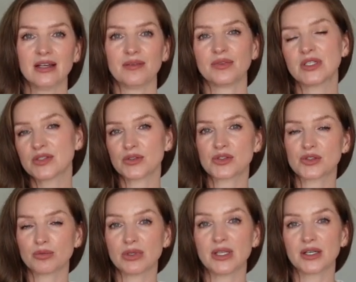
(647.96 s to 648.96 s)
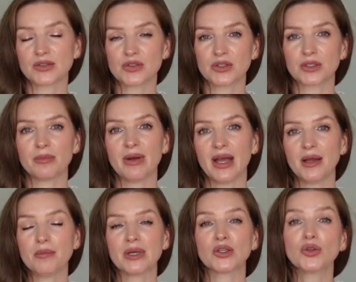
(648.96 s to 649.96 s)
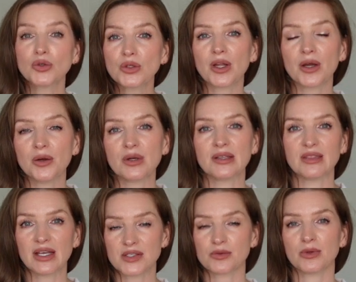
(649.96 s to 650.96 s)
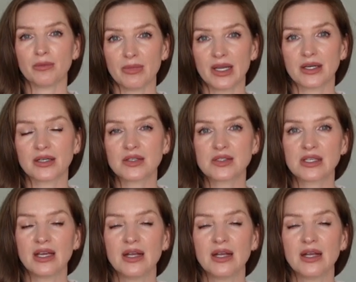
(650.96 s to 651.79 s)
this used to belong to your mom, but you know, and that's what matters.